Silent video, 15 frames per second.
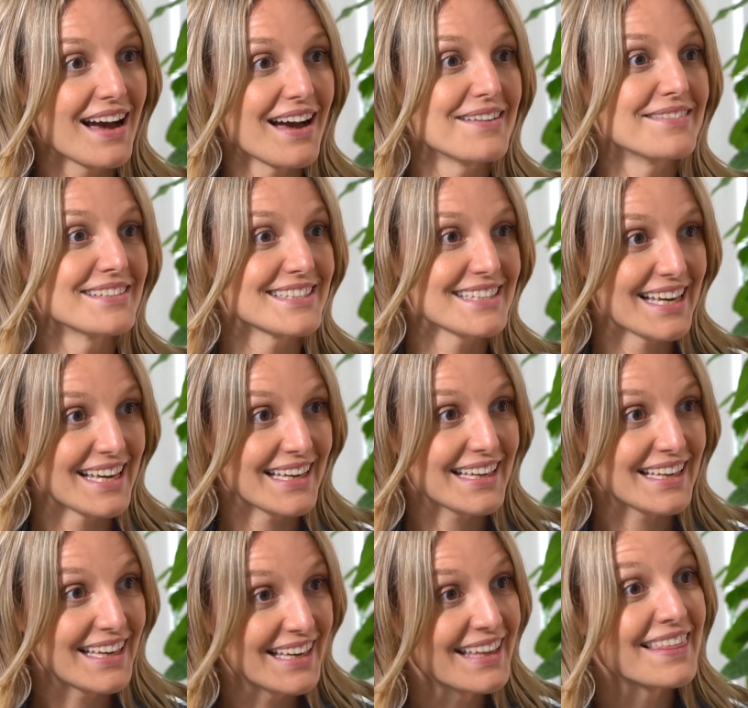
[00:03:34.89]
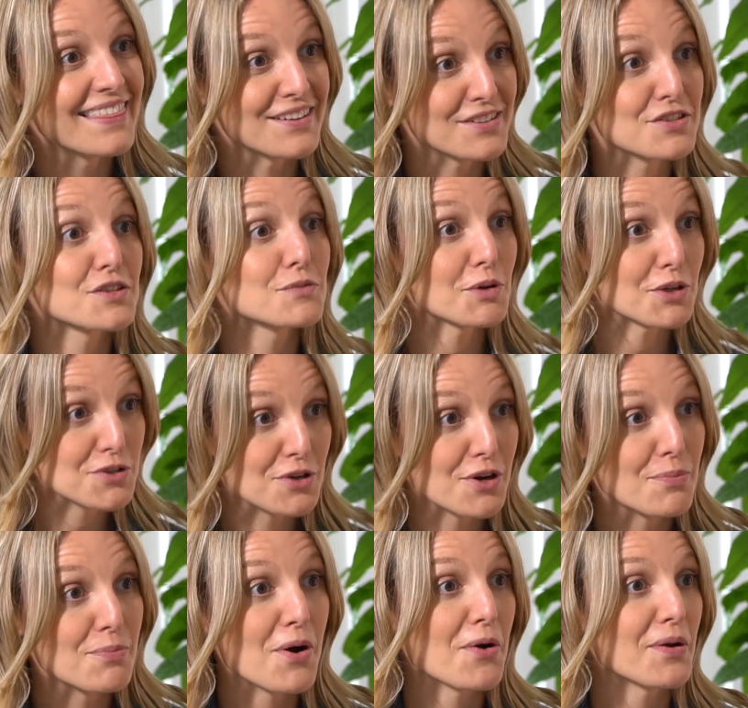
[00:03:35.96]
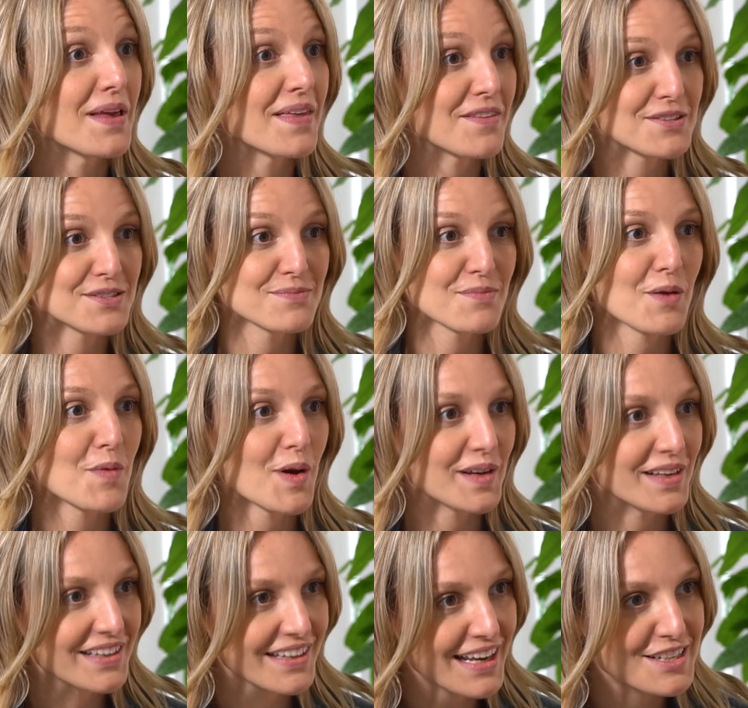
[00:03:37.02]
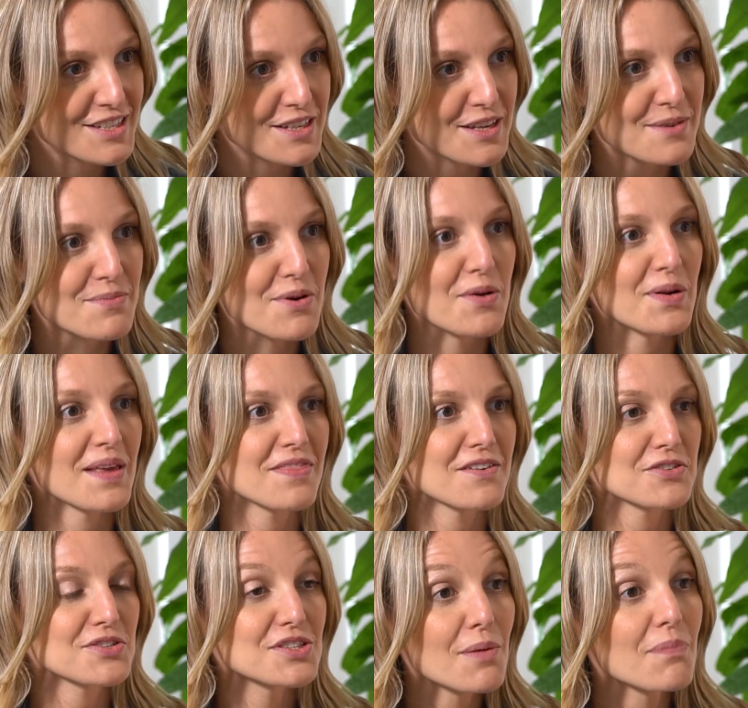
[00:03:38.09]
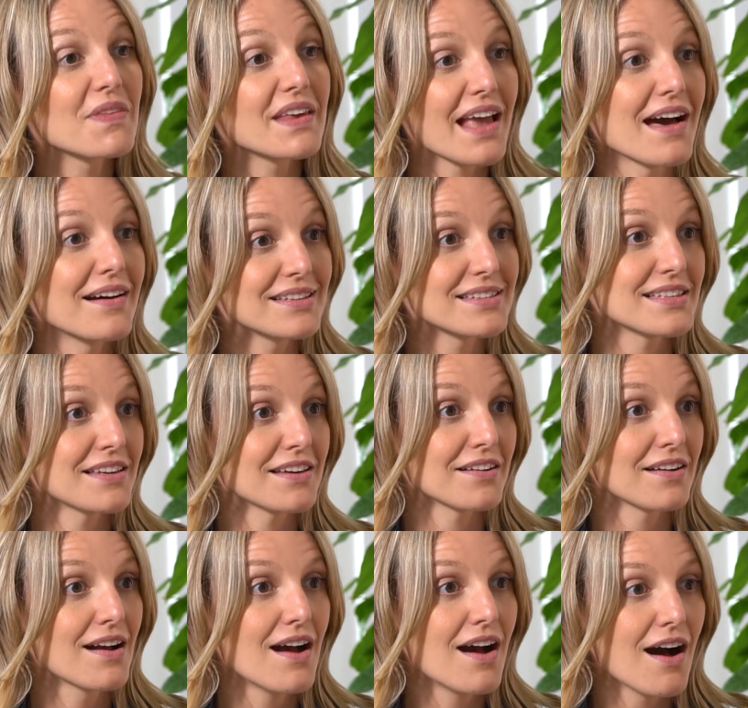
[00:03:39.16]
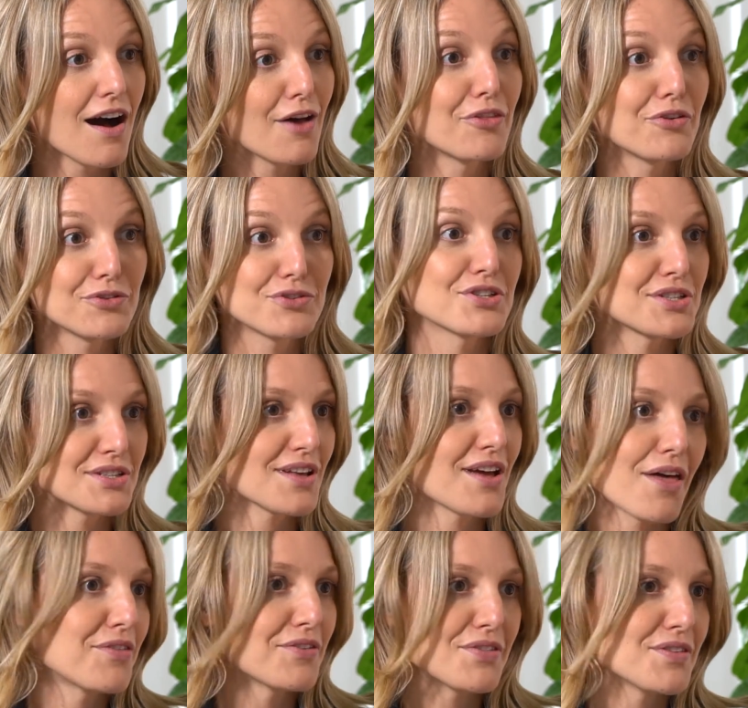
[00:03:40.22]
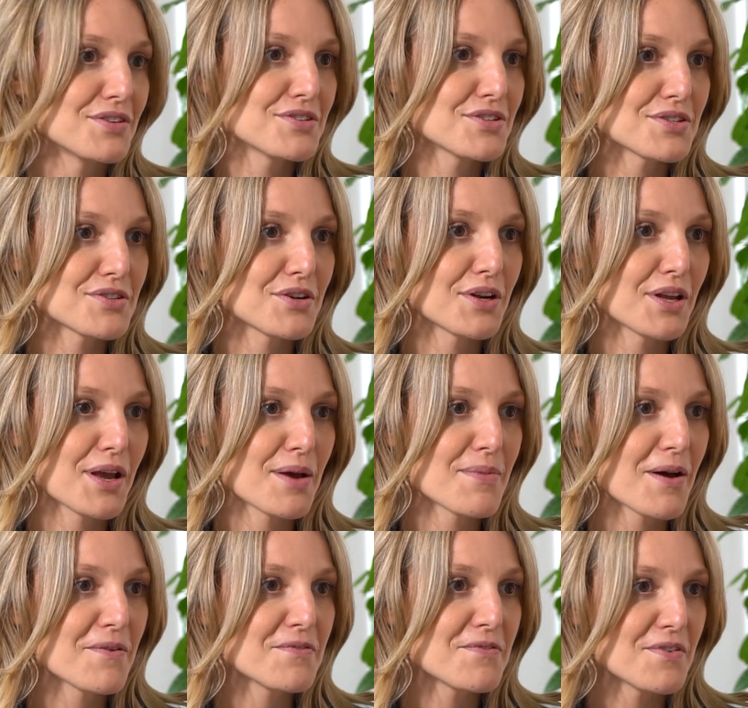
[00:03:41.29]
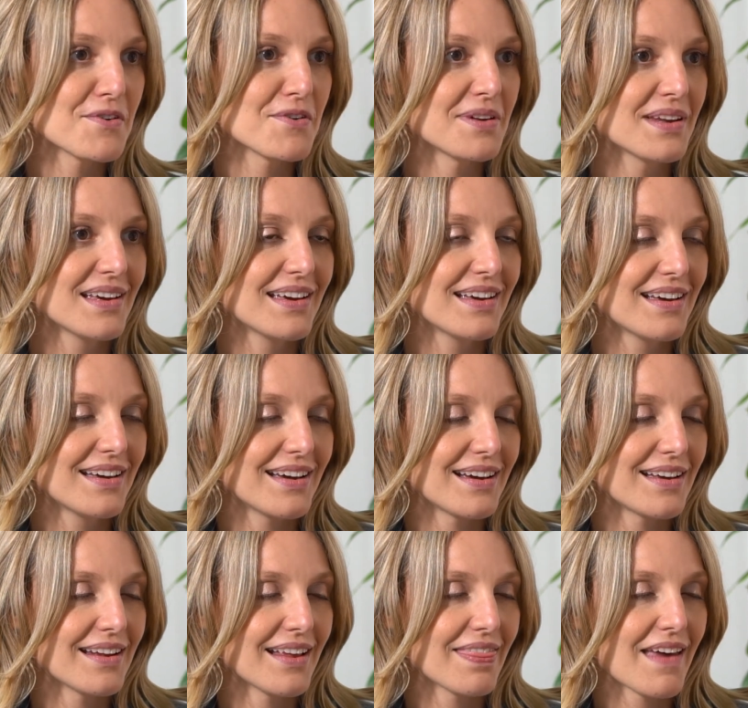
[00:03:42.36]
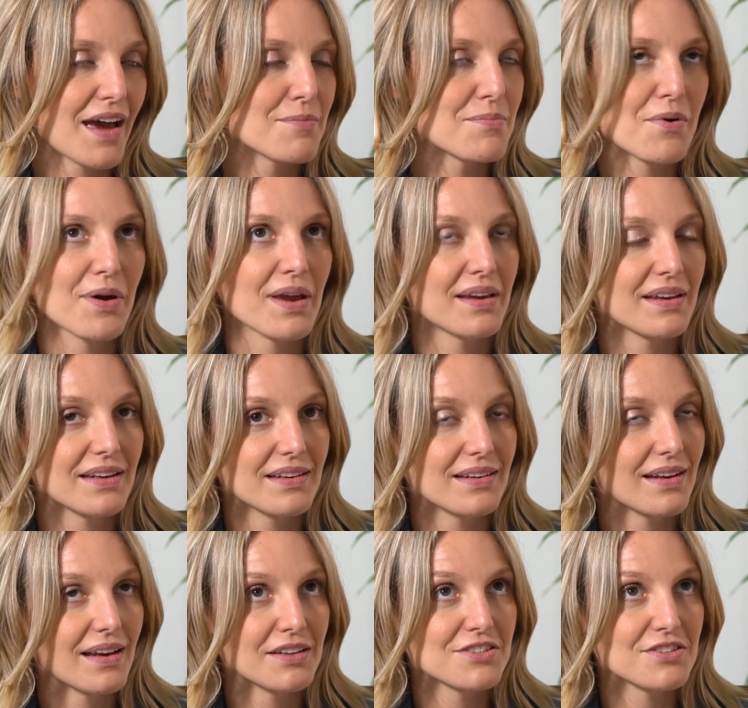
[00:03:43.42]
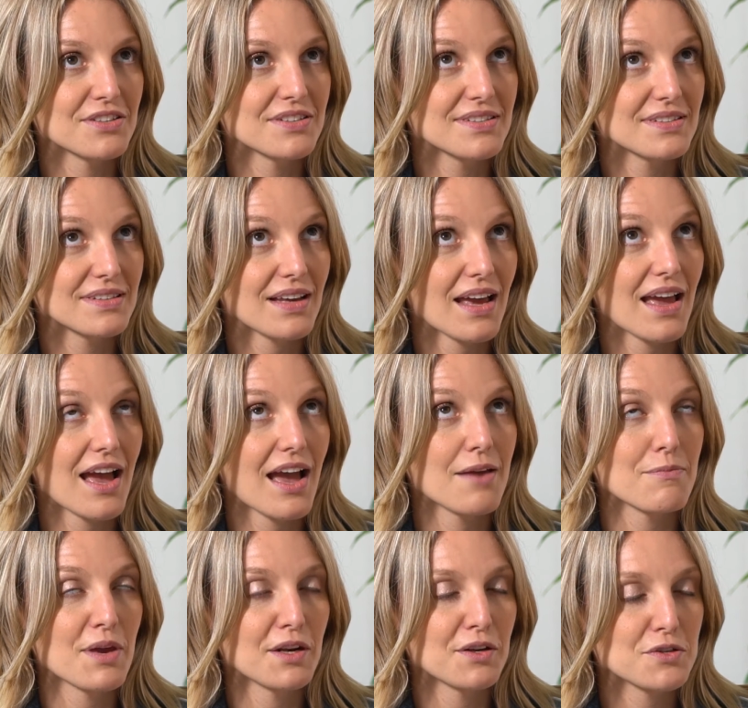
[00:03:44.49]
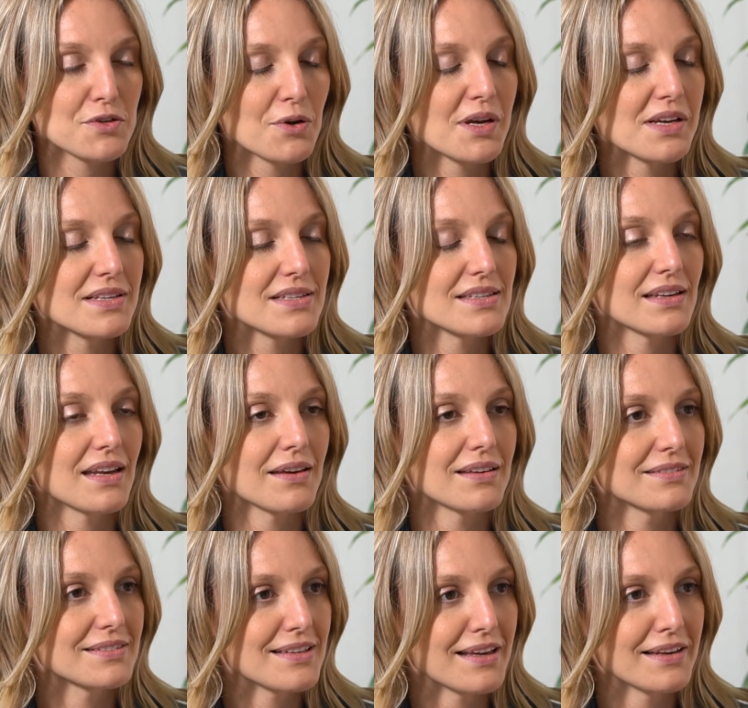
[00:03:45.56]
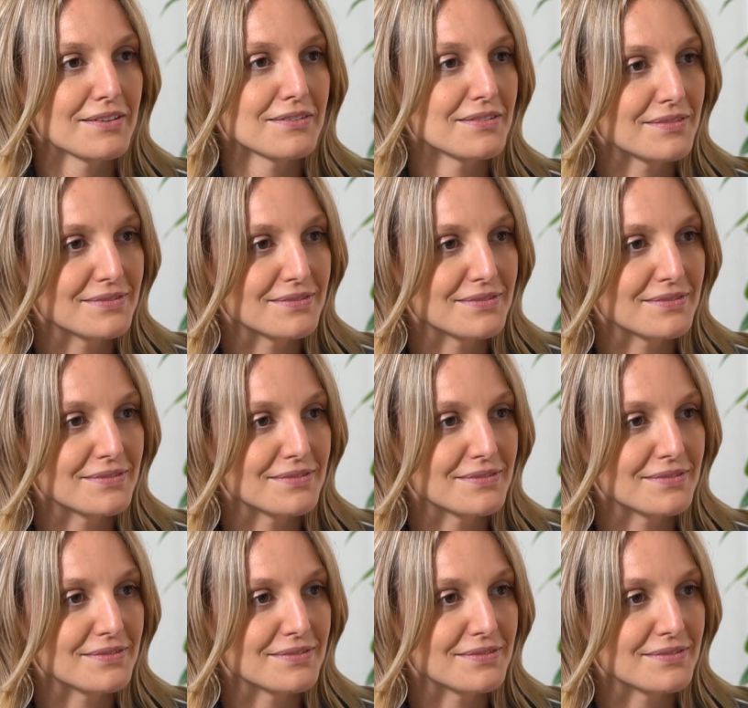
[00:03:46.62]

I was like, there's a spiritual component, there's a mind-body connection component, there's something else here other than just learning about food. Right. And at that point, I made a choice, and I said